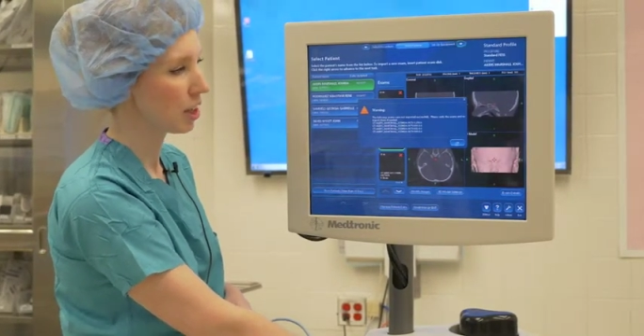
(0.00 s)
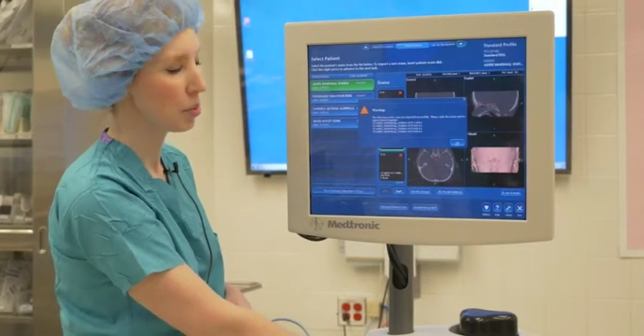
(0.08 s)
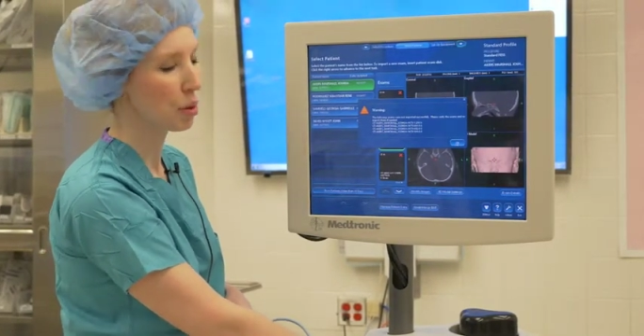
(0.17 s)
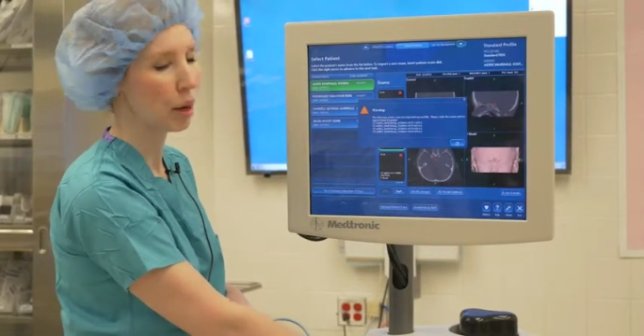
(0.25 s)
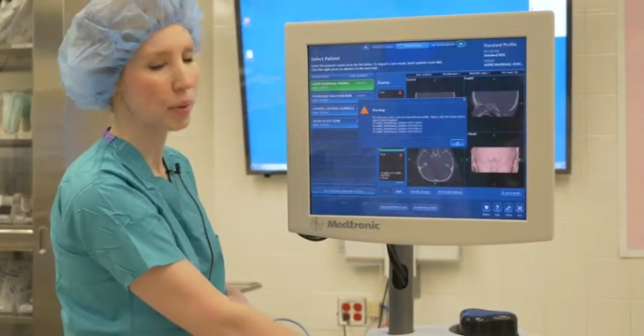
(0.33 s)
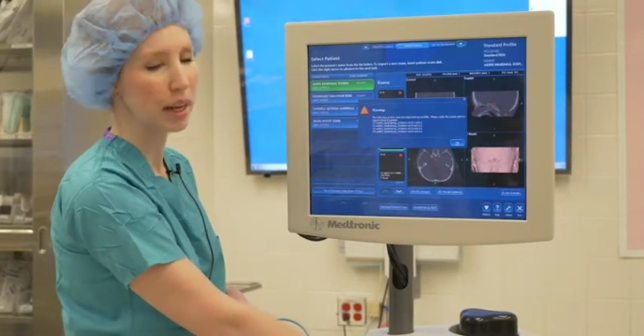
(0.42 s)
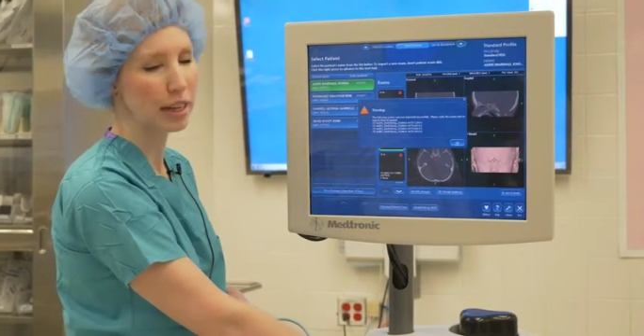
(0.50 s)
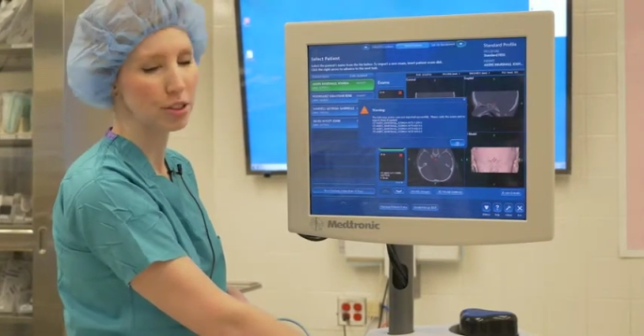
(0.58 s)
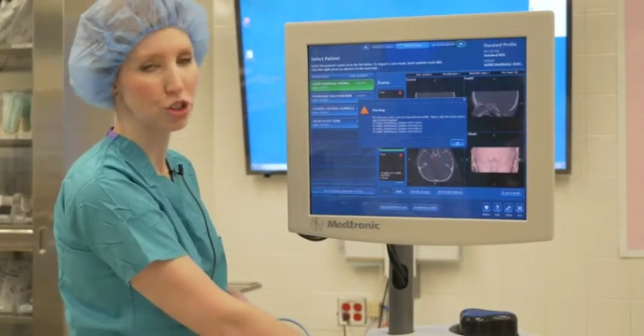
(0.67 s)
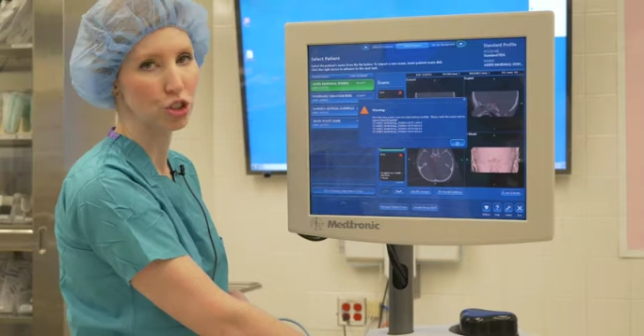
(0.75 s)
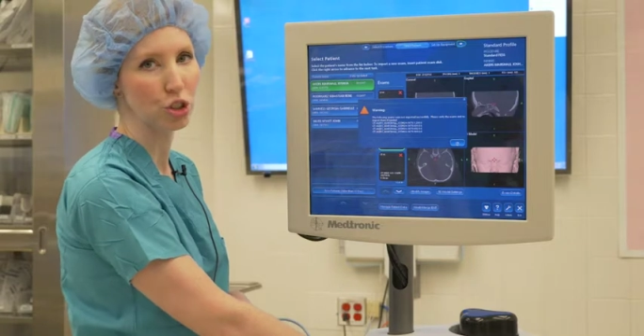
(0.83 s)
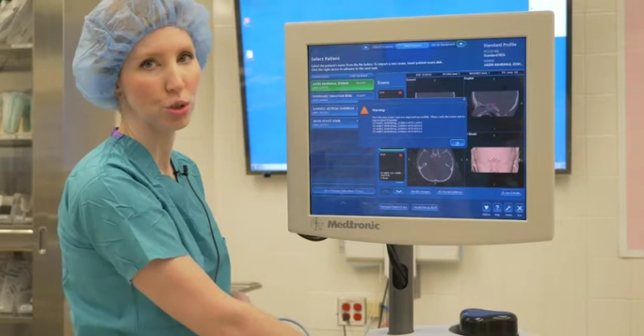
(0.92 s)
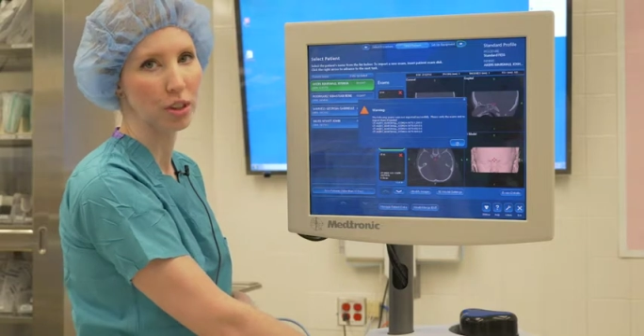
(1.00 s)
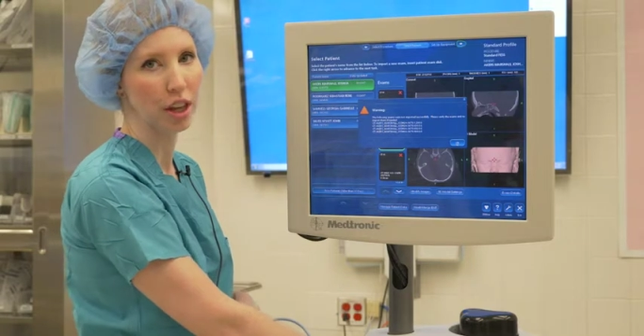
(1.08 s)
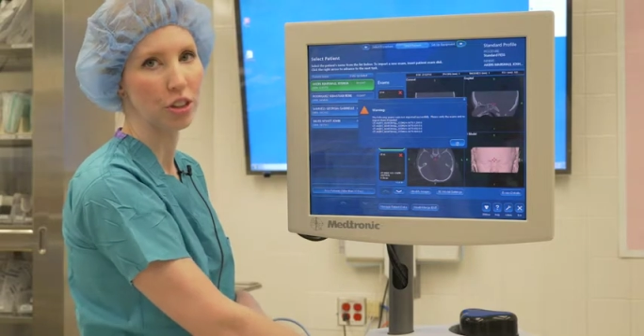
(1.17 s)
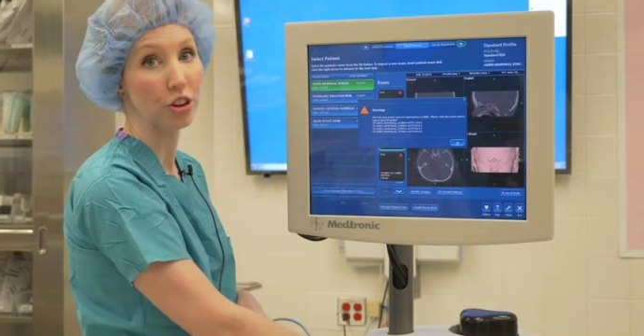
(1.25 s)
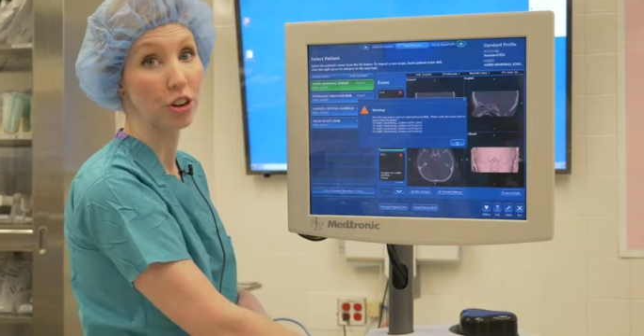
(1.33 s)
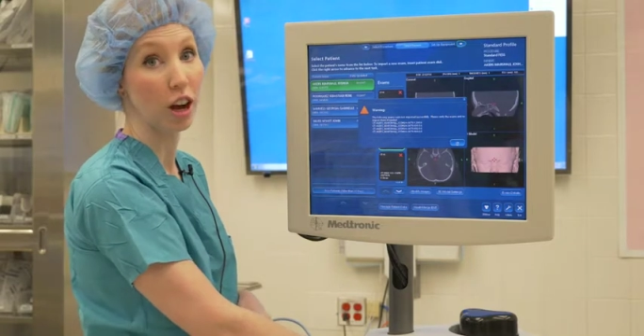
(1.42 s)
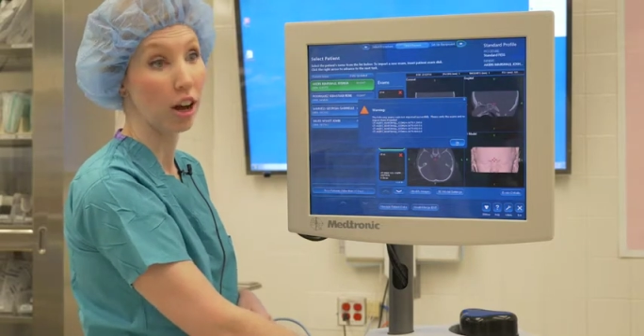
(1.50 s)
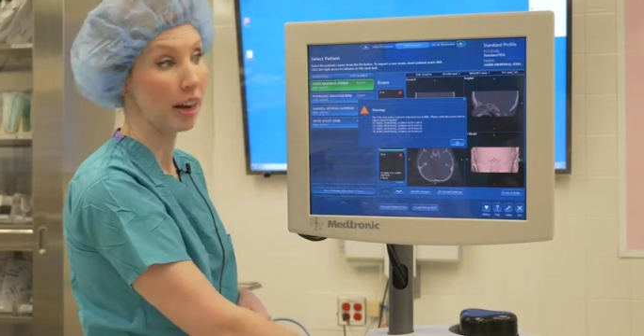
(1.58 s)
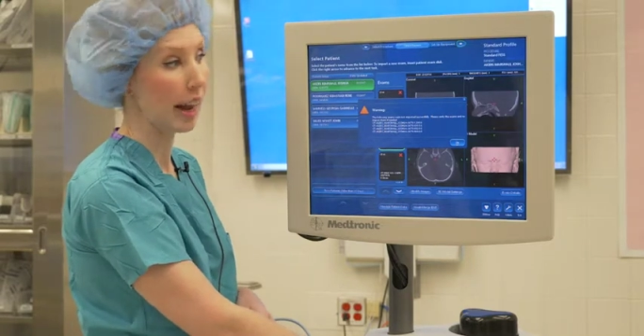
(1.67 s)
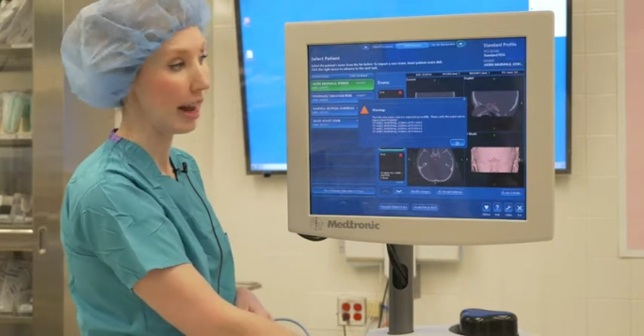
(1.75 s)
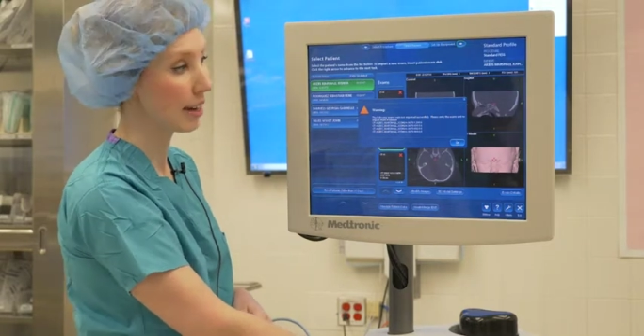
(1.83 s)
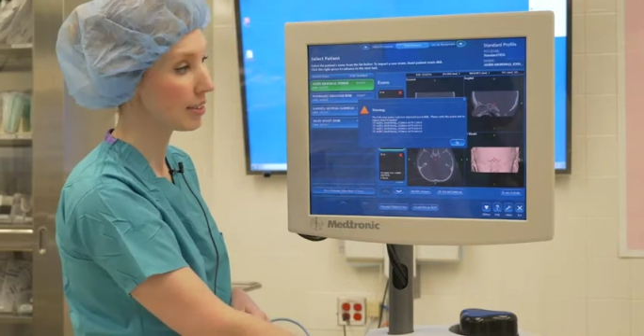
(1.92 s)
It probably has to do with other
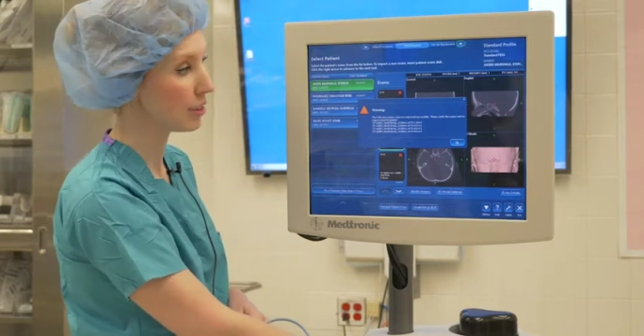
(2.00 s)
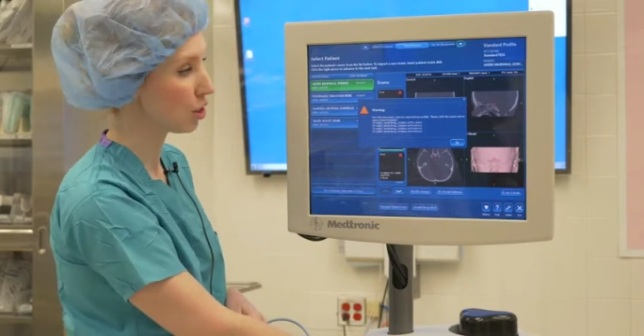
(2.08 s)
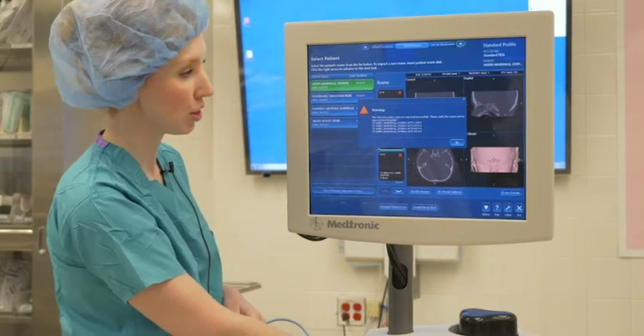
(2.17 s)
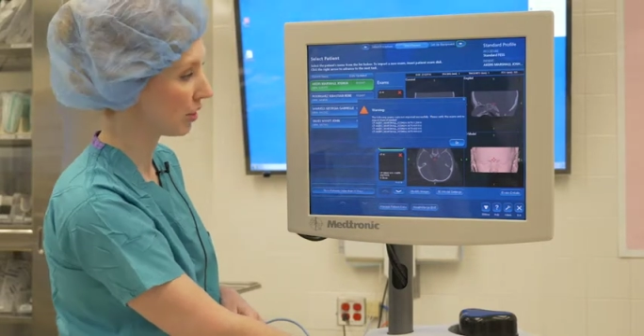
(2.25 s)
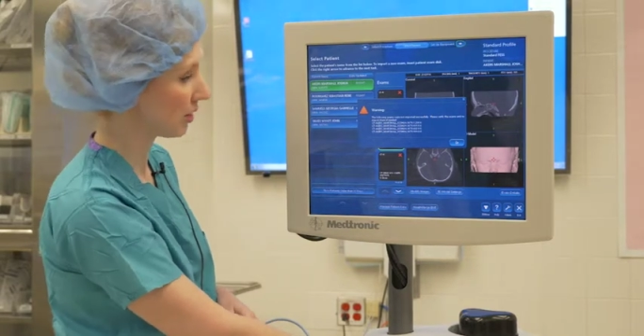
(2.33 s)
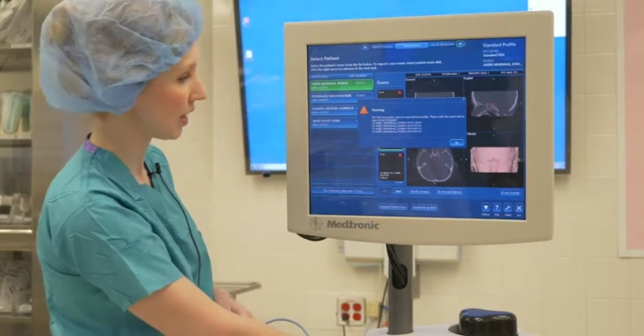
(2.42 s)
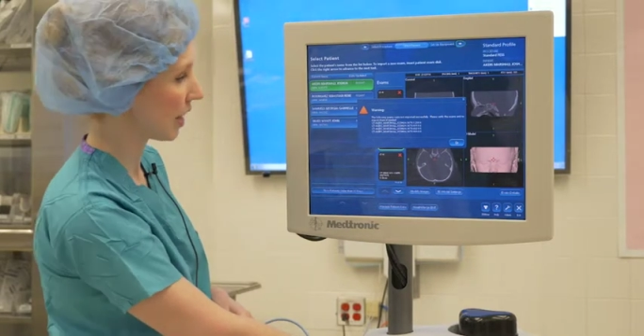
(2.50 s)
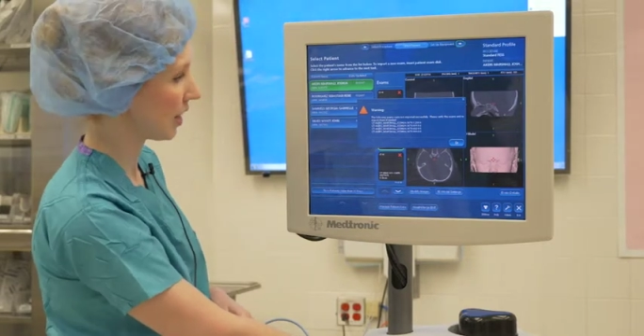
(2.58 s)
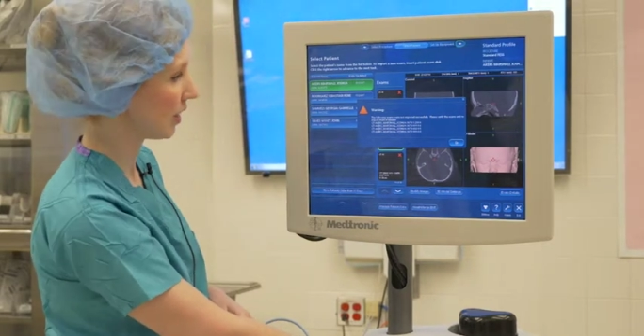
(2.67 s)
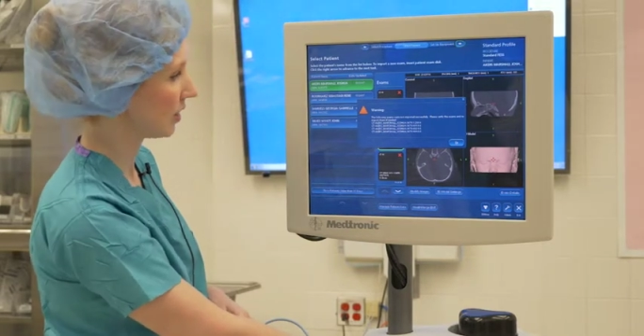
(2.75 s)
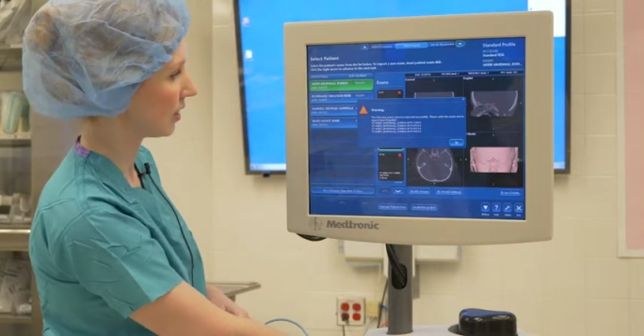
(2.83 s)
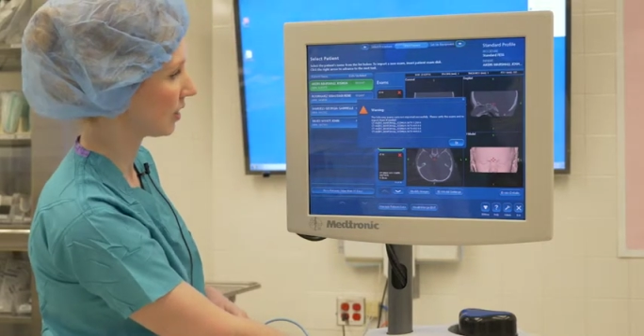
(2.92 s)
non-axial scans.